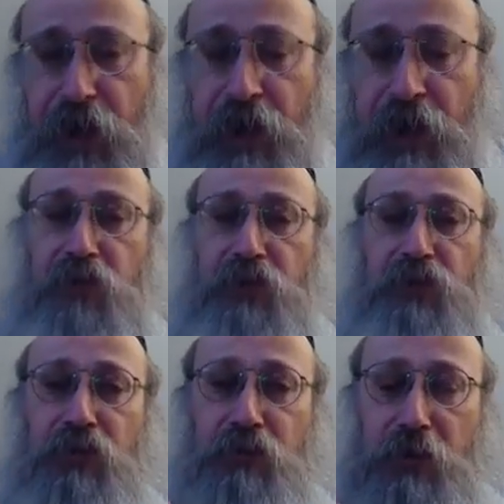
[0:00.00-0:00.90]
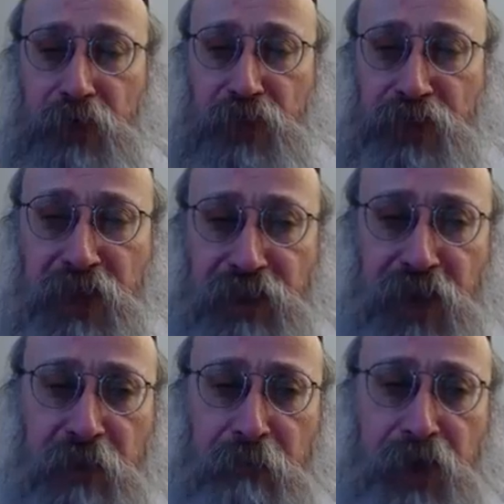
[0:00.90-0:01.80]
And this is the
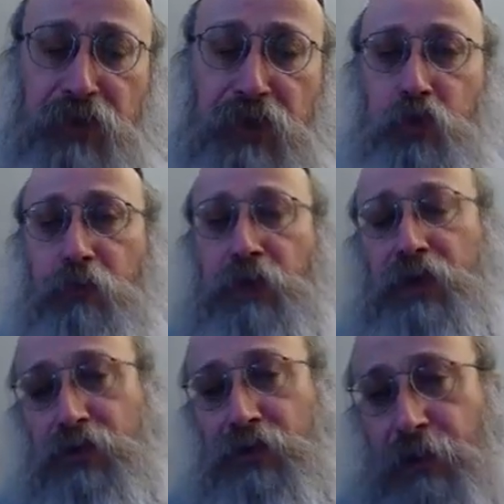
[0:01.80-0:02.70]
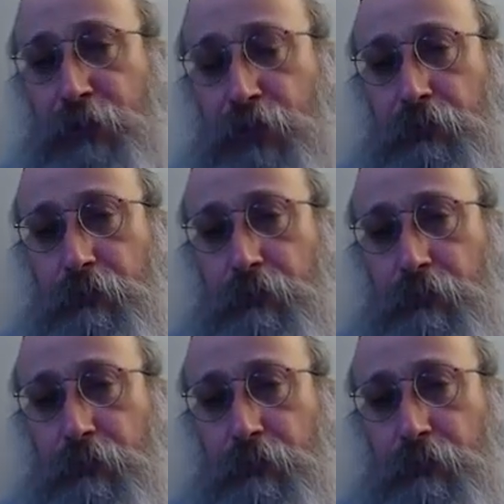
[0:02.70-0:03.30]
midata emet that will make it happen.